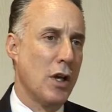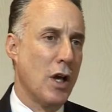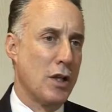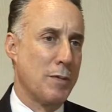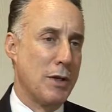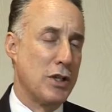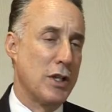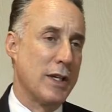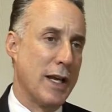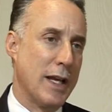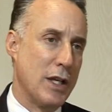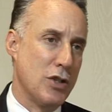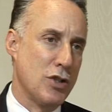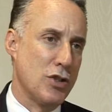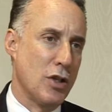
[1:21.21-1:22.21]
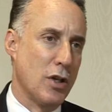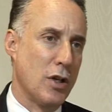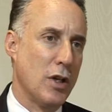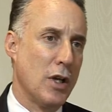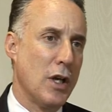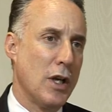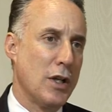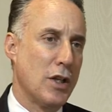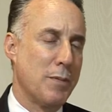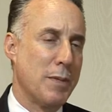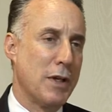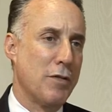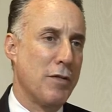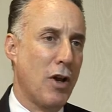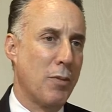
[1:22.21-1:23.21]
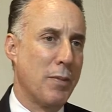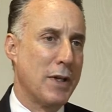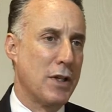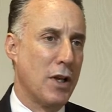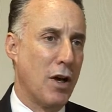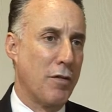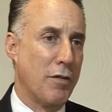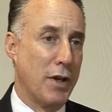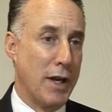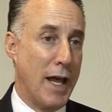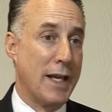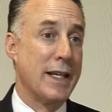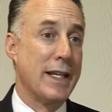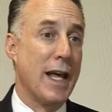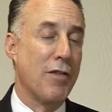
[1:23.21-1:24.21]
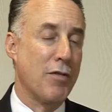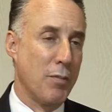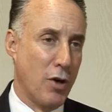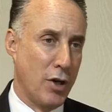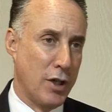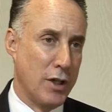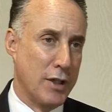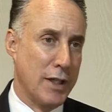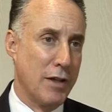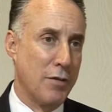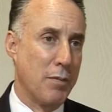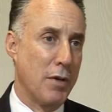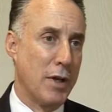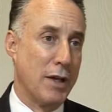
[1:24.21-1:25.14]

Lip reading: especially in Asia, there's been a development of an NDF market to give